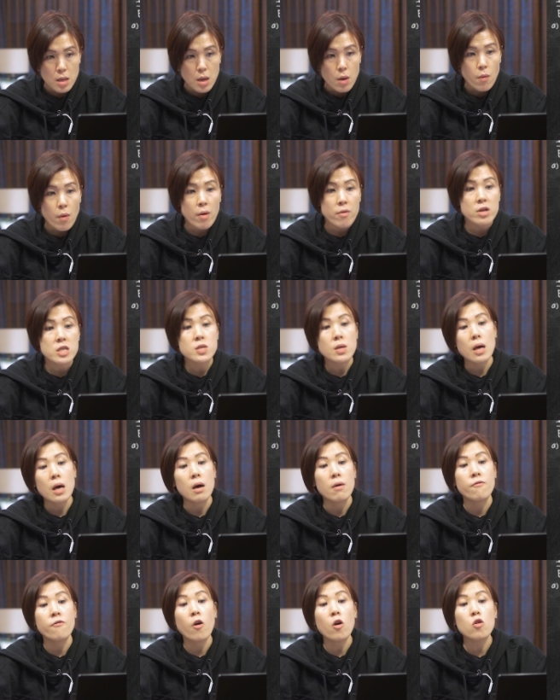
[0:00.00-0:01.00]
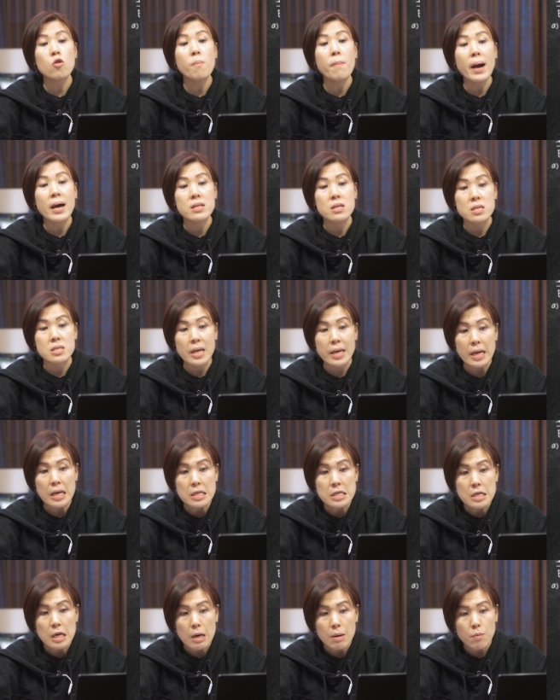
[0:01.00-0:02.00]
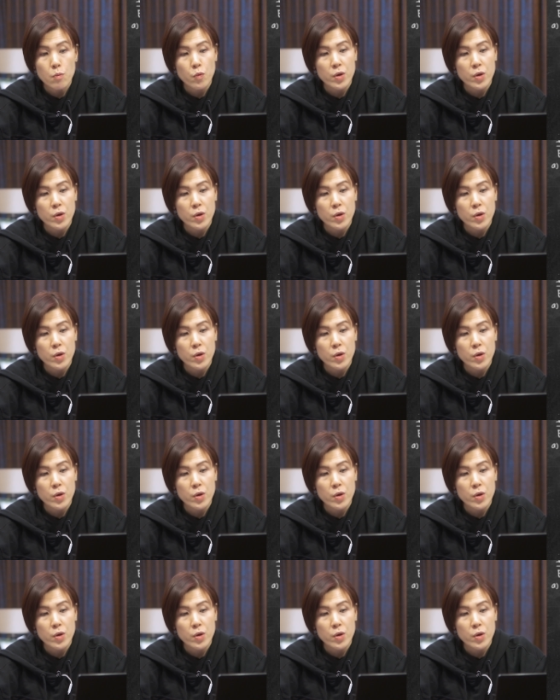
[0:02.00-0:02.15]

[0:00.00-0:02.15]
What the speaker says: Whereas followed by the second term,